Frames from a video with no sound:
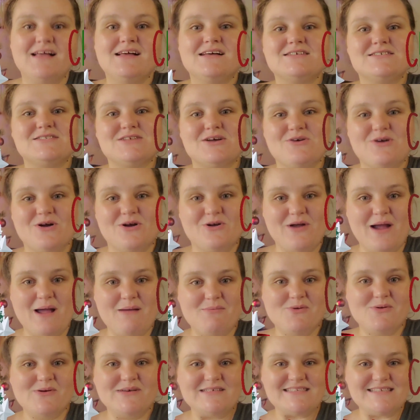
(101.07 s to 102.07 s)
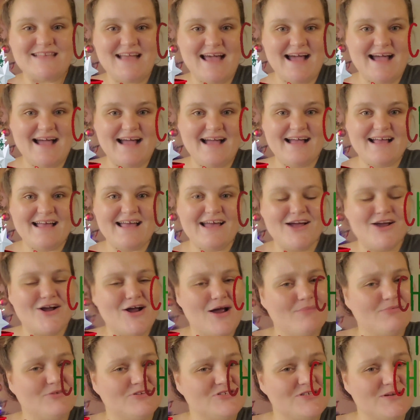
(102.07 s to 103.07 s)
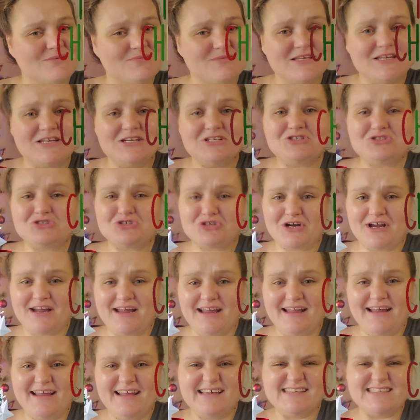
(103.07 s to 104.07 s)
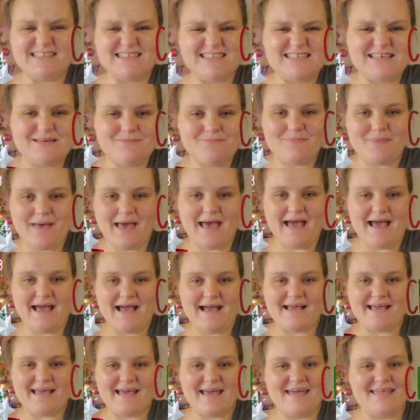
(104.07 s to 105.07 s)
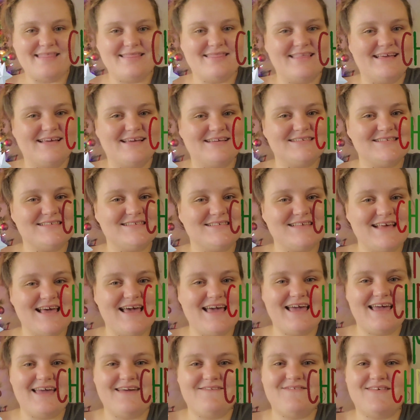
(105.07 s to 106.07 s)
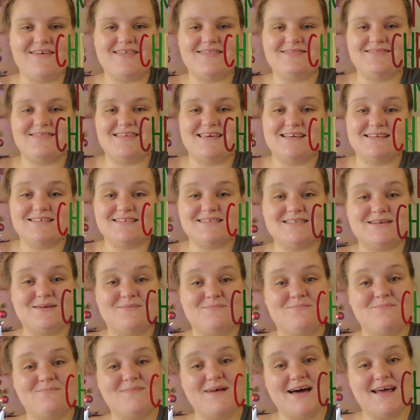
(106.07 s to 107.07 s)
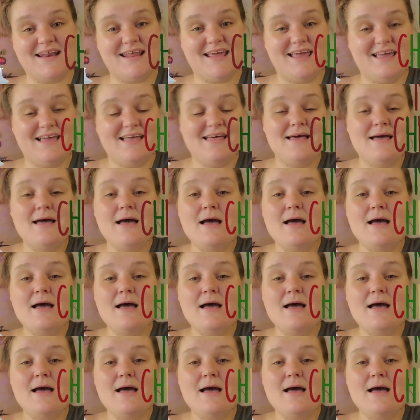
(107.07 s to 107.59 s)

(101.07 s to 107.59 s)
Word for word: So go grab you a snack, grab you something to drink, sit back, and let's save this money.